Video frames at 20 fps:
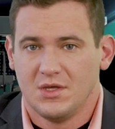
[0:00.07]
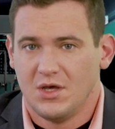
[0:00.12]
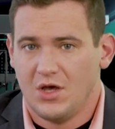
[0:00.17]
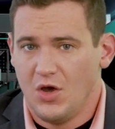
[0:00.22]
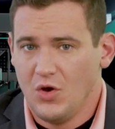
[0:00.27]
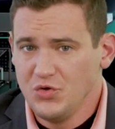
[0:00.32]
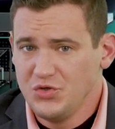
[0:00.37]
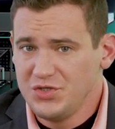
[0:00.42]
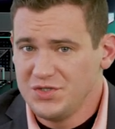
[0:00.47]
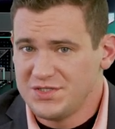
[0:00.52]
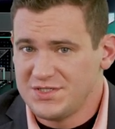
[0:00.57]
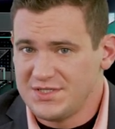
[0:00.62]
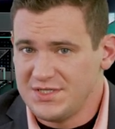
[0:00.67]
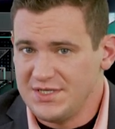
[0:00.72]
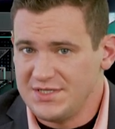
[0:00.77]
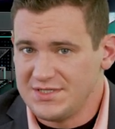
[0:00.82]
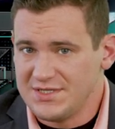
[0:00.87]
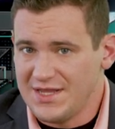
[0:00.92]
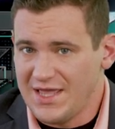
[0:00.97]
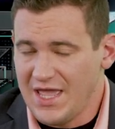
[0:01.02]
OSHA
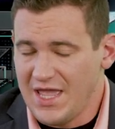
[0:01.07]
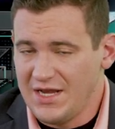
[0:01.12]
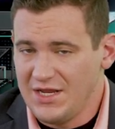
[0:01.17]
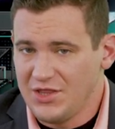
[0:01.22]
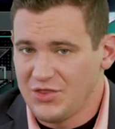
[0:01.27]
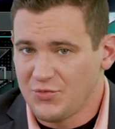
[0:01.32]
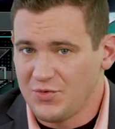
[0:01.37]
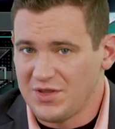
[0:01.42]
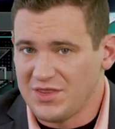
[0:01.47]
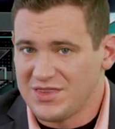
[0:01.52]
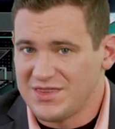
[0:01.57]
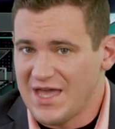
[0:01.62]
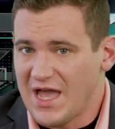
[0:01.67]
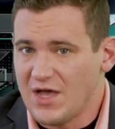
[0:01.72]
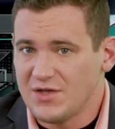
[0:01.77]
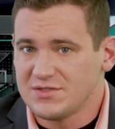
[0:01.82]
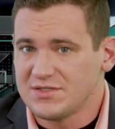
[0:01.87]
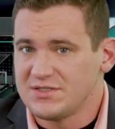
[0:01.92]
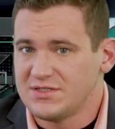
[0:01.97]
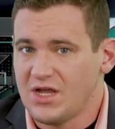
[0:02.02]
seeks an
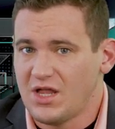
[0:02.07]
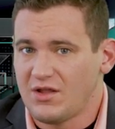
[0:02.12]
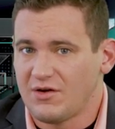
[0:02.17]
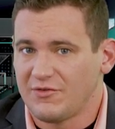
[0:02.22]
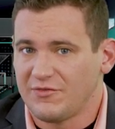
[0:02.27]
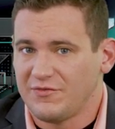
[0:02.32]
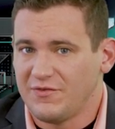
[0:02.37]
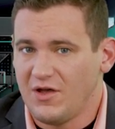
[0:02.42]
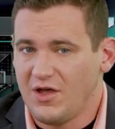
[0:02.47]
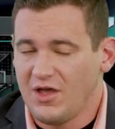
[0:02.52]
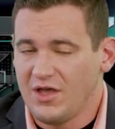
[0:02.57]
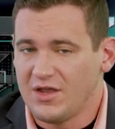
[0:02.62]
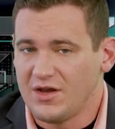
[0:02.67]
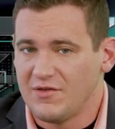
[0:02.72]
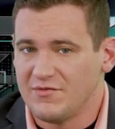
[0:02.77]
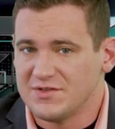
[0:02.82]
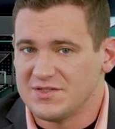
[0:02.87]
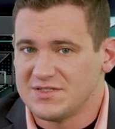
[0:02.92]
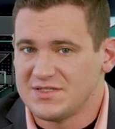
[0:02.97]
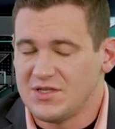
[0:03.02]
$83,000 fine
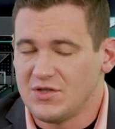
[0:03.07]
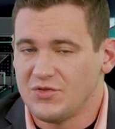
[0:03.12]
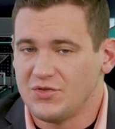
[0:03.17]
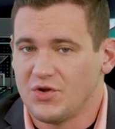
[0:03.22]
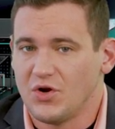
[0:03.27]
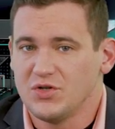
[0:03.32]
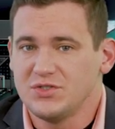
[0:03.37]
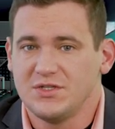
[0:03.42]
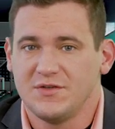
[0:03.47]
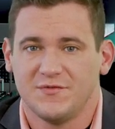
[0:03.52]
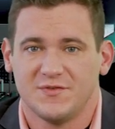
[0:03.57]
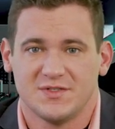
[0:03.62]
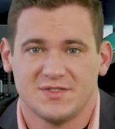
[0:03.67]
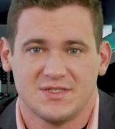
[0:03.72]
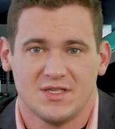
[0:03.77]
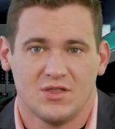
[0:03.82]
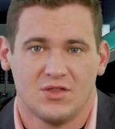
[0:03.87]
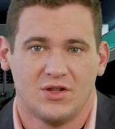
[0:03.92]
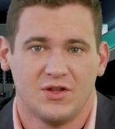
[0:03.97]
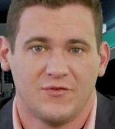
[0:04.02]
of a skilled nursing
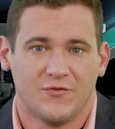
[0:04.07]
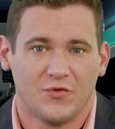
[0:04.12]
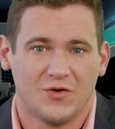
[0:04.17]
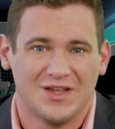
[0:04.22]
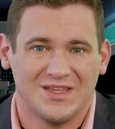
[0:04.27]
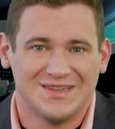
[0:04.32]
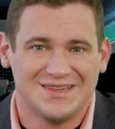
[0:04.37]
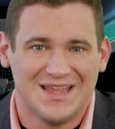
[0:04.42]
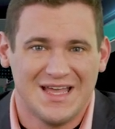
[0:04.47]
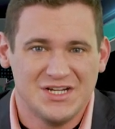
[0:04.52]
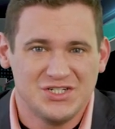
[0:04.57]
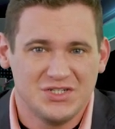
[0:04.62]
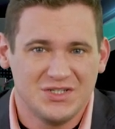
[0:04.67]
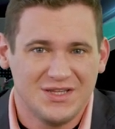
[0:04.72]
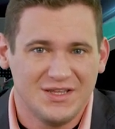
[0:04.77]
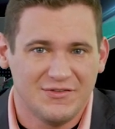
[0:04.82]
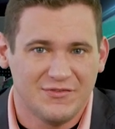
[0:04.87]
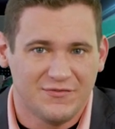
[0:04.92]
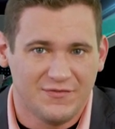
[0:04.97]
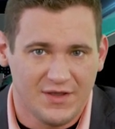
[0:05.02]
facility for
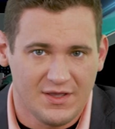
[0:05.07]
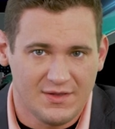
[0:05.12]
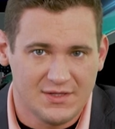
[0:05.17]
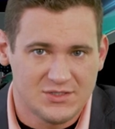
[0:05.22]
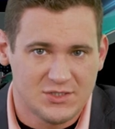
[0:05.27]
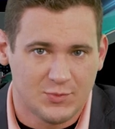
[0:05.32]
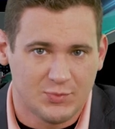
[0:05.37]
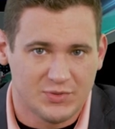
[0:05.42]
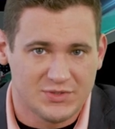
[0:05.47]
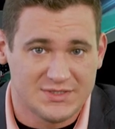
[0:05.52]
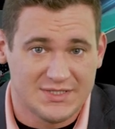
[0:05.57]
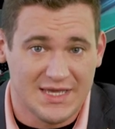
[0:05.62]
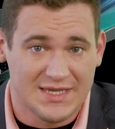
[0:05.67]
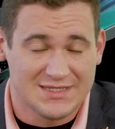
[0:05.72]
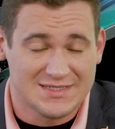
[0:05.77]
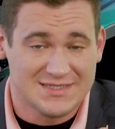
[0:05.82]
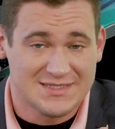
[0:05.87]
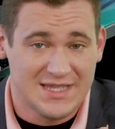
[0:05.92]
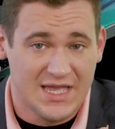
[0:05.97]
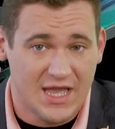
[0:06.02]
allegedly failing to
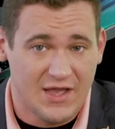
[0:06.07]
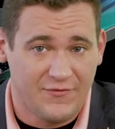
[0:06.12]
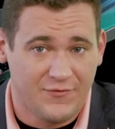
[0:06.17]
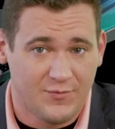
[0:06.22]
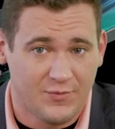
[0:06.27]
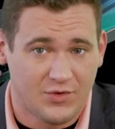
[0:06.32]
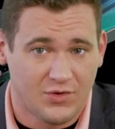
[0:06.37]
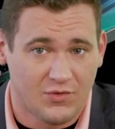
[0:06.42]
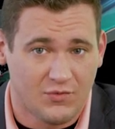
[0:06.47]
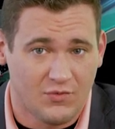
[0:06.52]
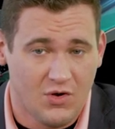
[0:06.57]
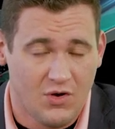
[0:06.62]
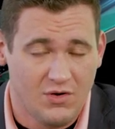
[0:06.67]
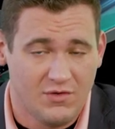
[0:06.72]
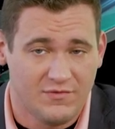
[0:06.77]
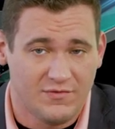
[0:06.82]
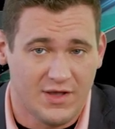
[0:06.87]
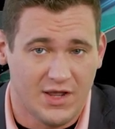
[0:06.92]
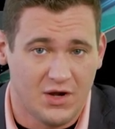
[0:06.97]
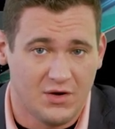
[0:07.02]
protect staff from
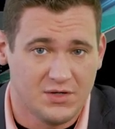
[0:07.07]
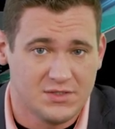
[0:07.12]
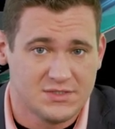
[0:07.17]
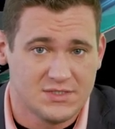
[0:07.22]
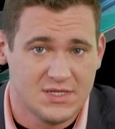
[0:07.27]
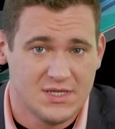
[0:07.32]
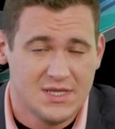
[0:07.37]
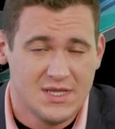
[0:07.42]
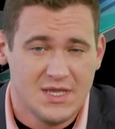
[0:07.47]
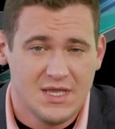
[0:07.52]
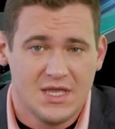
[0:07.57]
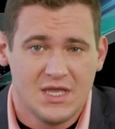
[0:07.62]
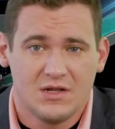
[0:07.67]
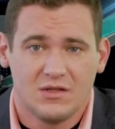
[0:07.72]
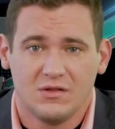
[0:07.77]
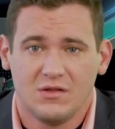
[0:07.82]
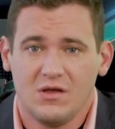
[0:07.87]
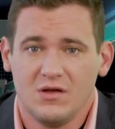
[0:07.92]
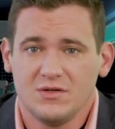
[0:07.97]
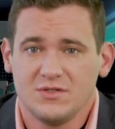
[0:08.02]
coronavirus, and
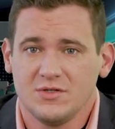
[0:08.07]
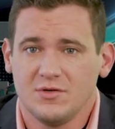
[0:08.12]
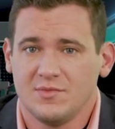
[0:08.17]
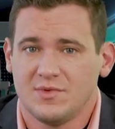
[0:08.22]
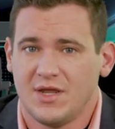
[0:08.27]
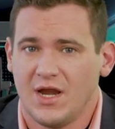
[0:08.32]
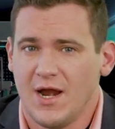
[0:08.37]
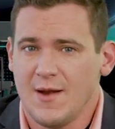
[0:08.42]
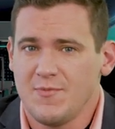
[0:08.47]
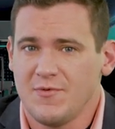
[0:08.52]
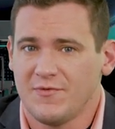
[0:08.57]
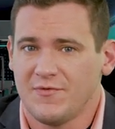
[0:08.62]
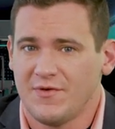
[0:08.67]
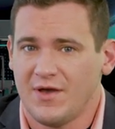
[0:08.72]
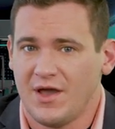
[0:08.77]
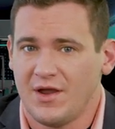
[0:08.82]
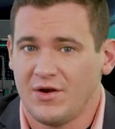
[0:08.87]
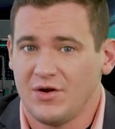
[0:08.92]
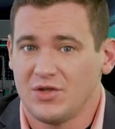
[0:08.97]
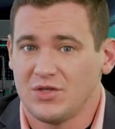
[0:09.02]
a long-term care
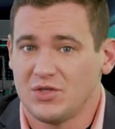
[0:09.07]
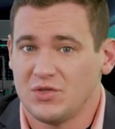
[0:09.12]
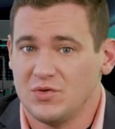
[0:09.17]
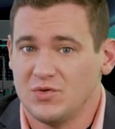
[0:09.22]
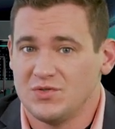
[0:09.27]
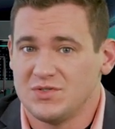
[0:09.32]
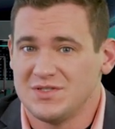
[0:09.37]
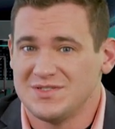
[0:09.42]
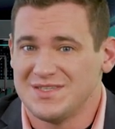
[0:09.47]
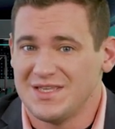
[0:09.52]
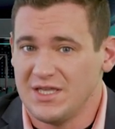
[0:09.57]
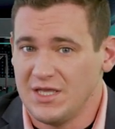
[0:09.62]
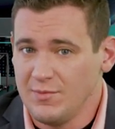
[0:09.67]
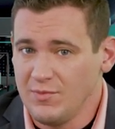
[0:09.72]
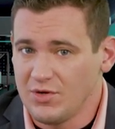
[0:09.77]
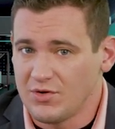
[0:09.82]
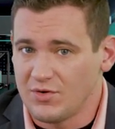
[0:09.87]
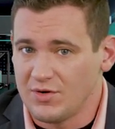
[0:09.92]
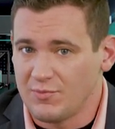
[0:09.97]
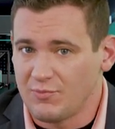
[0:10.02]
provider uses
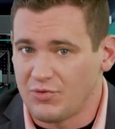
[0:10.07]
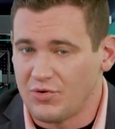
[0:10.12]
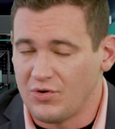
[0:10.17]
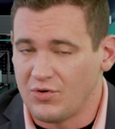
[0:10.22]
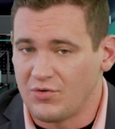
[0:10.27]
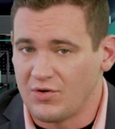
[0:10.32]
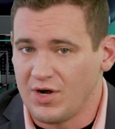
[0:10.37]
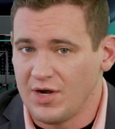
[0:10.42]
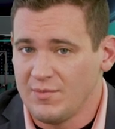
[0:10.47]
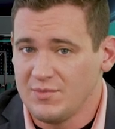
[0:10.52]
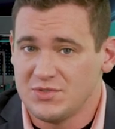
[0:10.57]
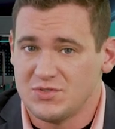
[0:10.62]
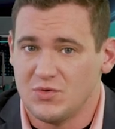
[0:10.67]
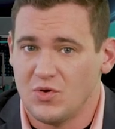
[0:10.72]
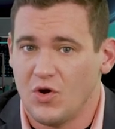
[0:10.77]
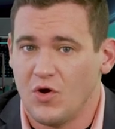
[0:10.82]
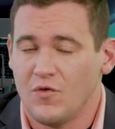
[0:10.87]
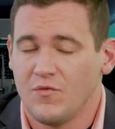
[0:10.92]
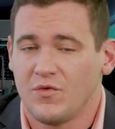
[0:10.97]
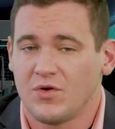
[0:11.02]
immigrant program
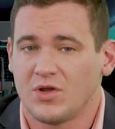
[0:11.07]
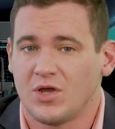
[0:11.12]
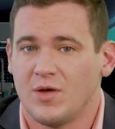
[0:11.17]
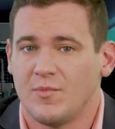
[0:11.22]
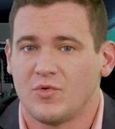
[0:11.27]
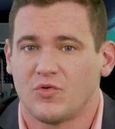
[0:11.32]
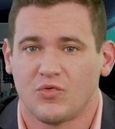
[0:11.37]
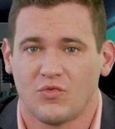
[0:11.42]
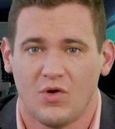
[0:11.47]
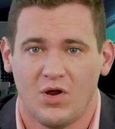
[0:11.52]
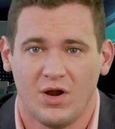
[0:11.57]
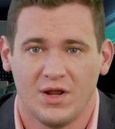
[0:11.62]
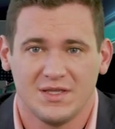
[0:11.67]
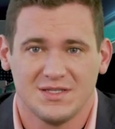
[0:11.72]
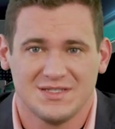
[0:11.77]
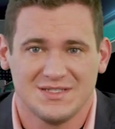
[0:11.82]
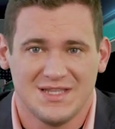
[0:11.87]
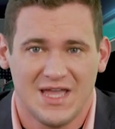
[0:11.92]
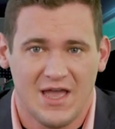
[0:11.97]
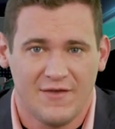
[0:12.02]
to overcome
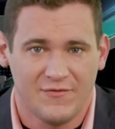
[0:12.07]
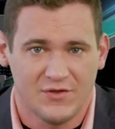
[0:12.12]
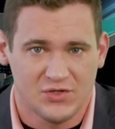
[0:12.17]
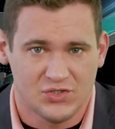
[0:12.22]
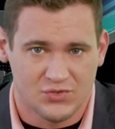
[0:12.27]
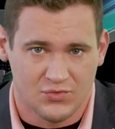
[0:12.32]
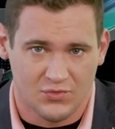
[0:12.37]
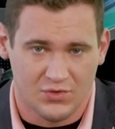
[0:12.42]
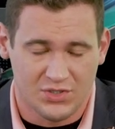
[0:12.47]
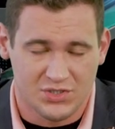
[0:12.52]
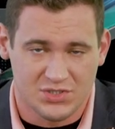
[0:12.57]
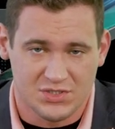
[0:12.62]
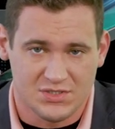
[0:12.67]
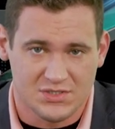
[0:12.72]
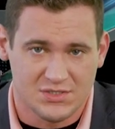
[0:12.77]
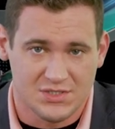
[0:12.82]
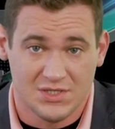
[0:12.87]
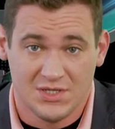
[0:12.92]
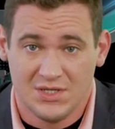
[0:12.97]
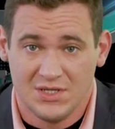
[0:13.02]
chronic staffing
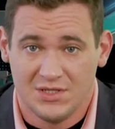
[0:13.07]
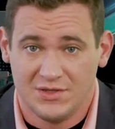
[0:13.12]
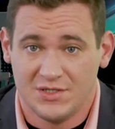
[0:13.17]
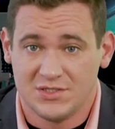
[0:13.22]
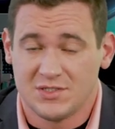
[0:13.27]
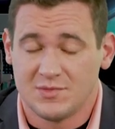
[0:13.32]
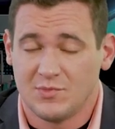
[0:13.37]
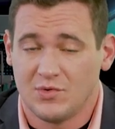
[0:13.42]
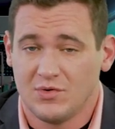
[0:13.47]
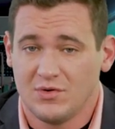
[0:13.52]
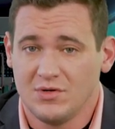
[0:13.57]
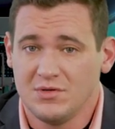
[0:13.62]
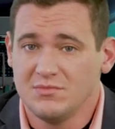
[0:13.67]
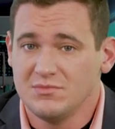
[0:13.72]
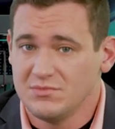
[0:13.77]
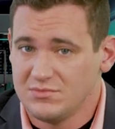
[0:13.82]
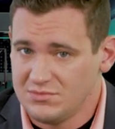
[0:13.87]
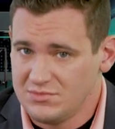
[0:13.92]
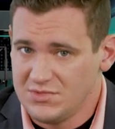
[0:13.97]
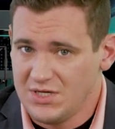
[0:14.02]
shortages. This and more
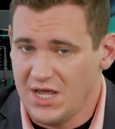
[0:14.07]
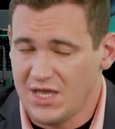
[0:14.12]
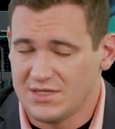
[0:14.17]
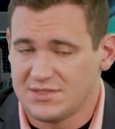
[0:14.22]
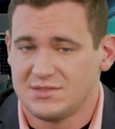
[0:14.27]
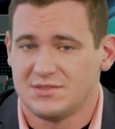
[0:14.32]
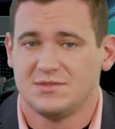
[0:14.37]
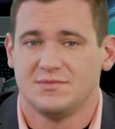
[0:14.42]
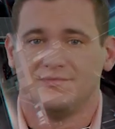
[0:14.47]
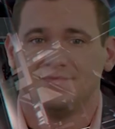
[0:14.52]
next.